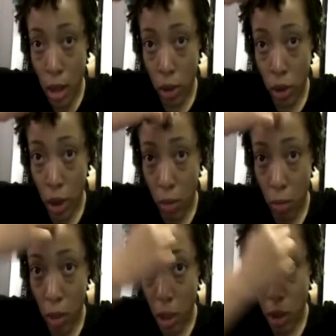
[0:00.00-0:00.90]
Just trying to
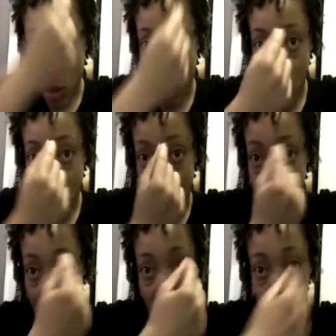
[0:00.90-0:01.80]
be a little bit
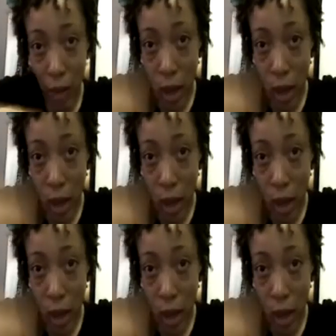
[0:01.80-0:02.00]
defiant